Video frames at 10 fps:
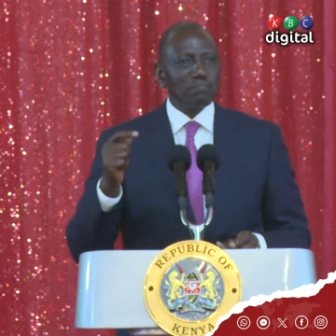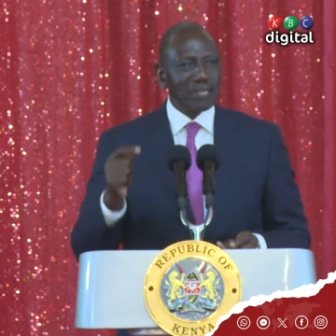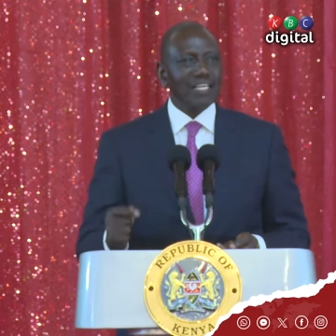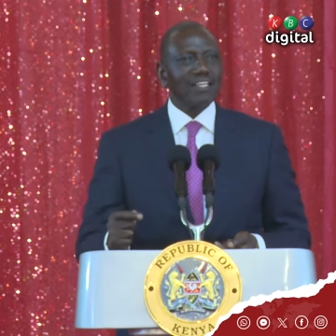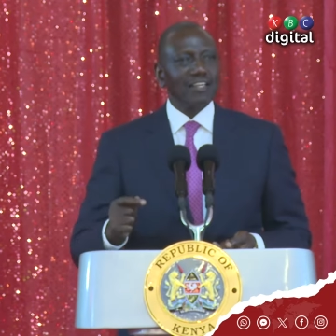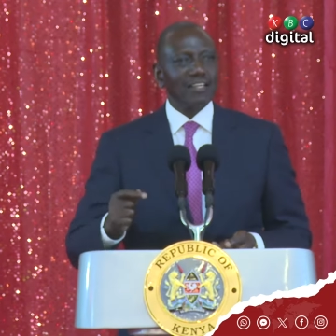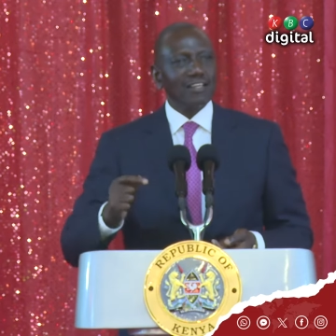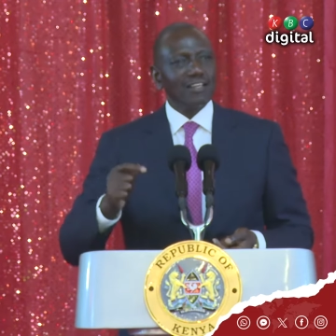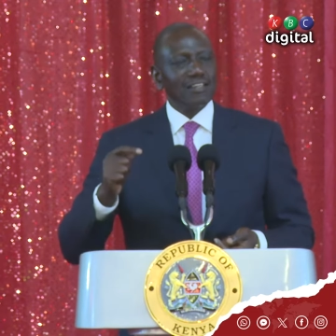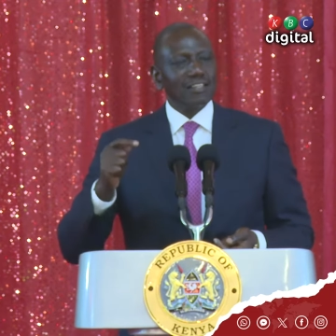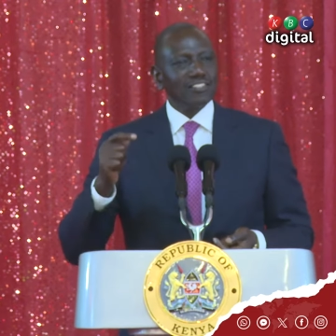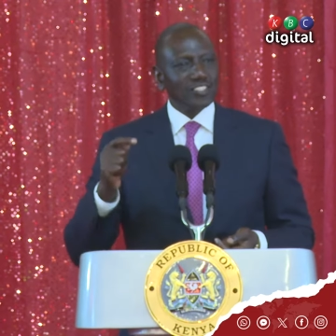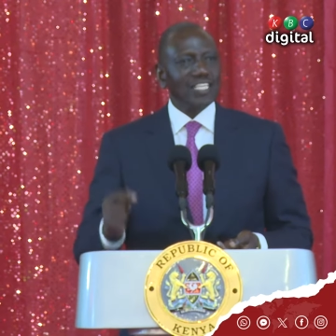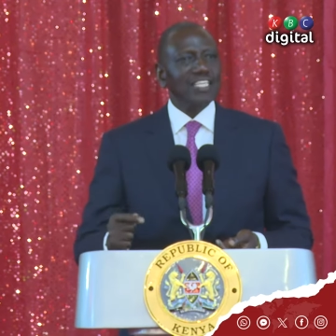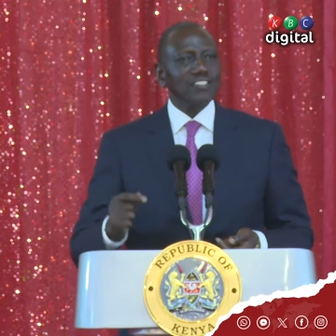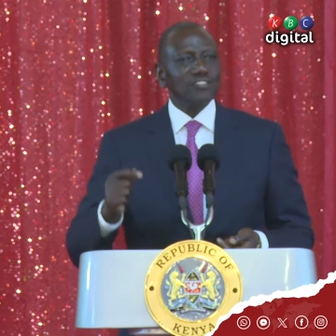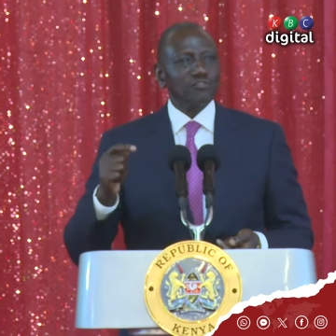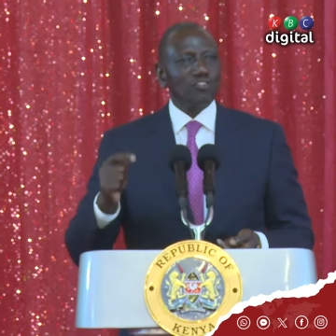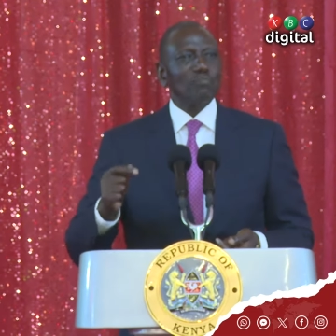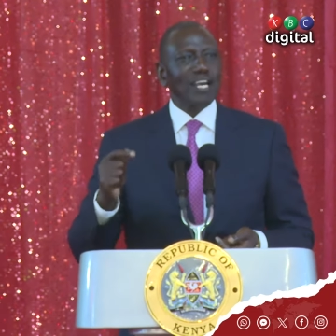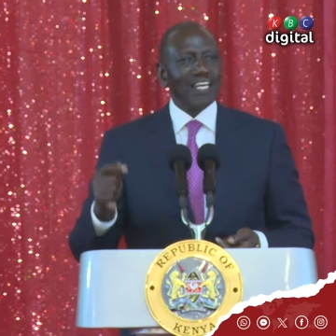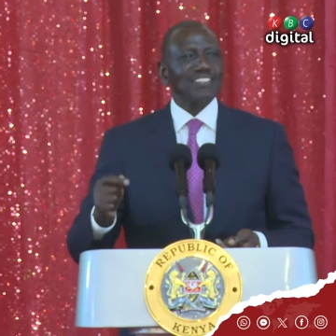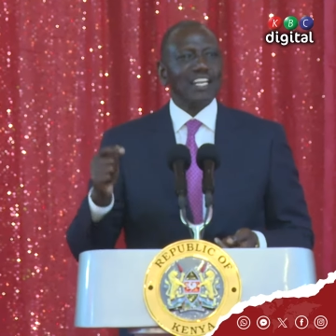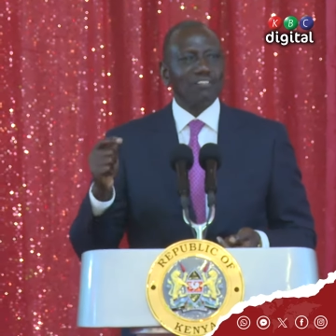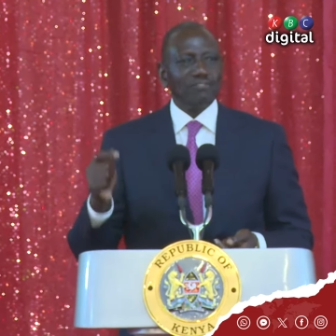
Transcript: million shillings from the Hustler